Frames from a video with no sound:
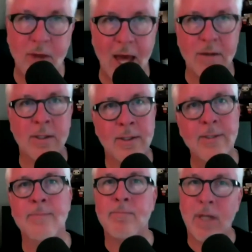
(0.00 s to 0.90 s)
got
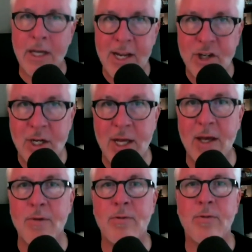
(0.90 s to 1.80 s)

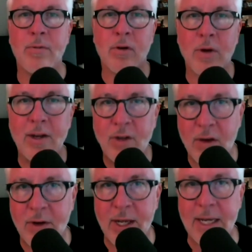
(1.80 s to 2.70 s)
initiative,
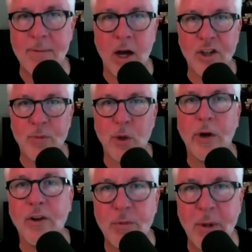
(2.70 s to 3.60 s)
creativity, entrepreneurial
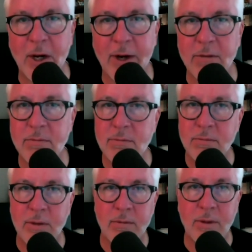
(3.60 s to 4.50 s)
yep. spirit,
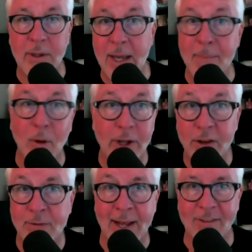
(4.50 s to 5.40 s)

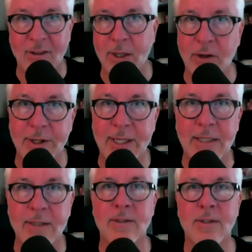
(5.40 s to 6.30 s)
nimbleness,
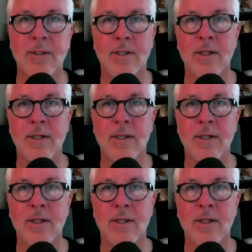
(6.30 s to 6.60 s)
flexibility. Yeah.